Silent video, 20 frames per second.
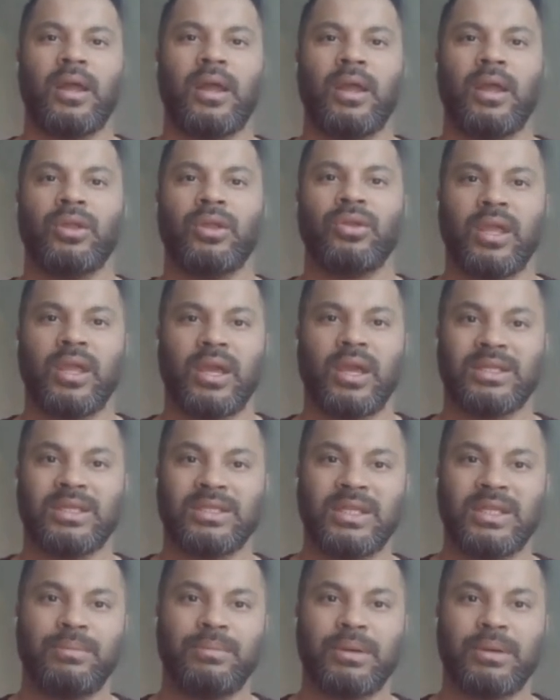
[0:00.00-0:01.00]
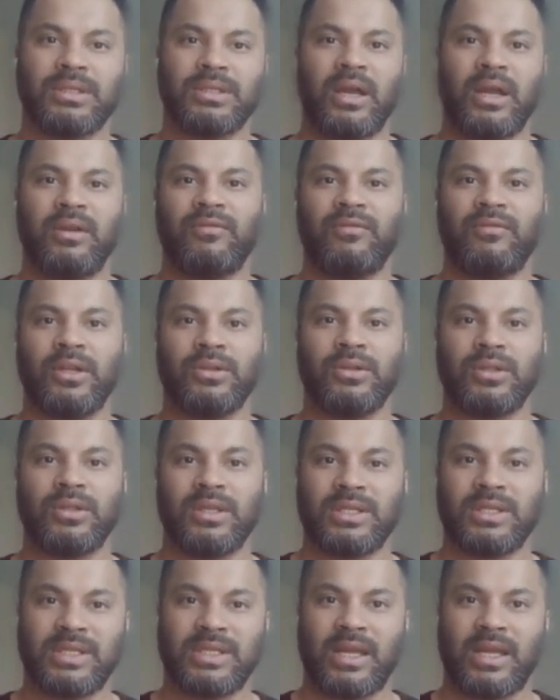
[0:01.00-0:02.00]
you get a deeper dive into the
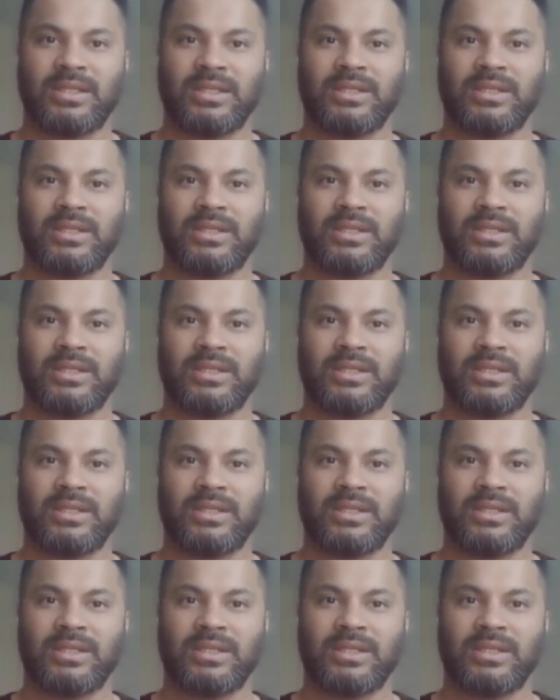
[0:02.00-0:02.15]
stats,